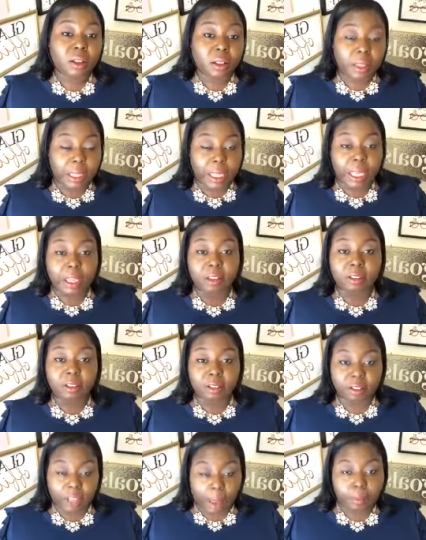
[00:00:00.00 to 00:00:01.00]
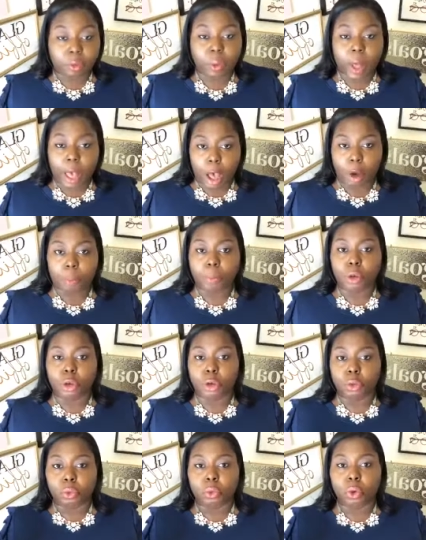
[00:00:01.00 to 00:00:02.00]
these steps will help
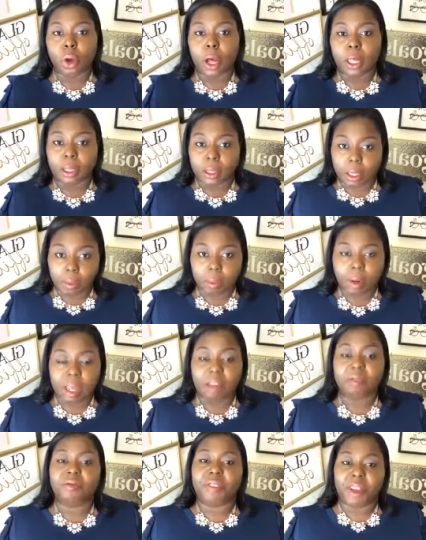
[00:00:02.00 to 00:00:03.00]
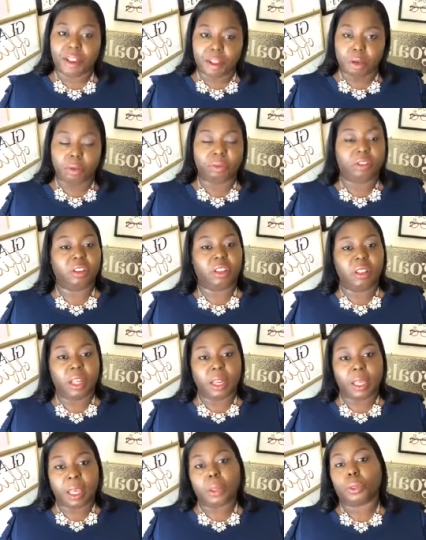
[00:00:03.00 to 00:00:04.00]
you eliminate venues to then
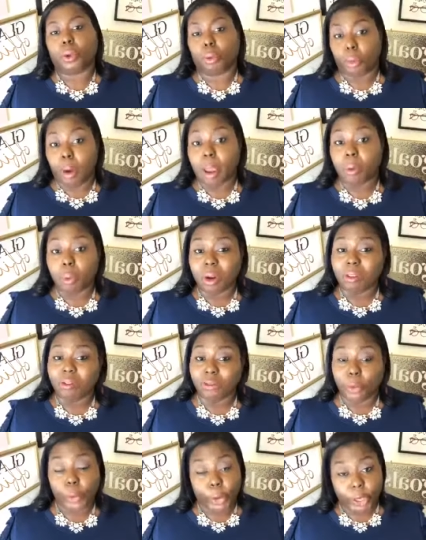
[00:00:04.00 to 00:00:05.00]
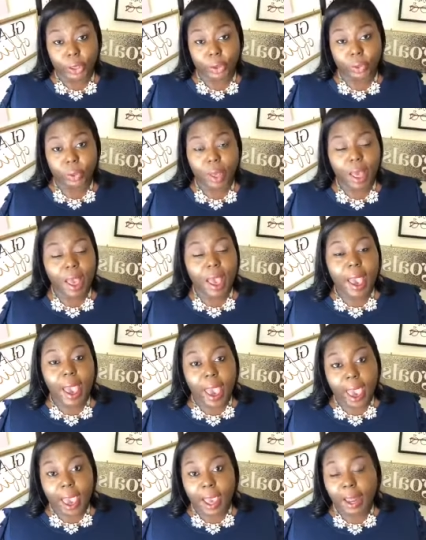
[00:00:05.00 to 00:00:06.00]
get the right one for you.
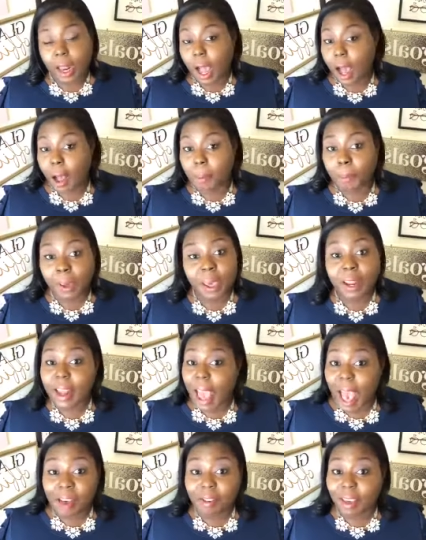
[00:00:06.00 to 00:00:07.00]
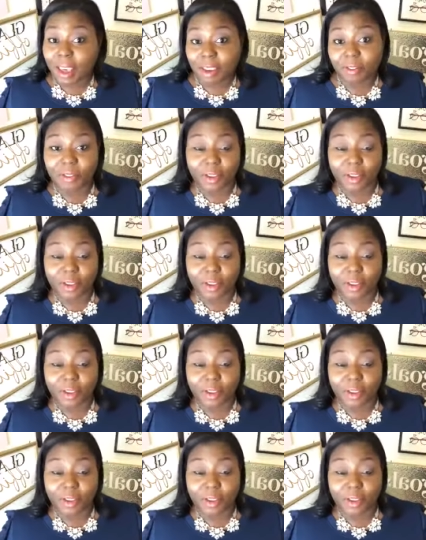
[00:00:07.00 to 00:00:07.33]
And um, be an advocate for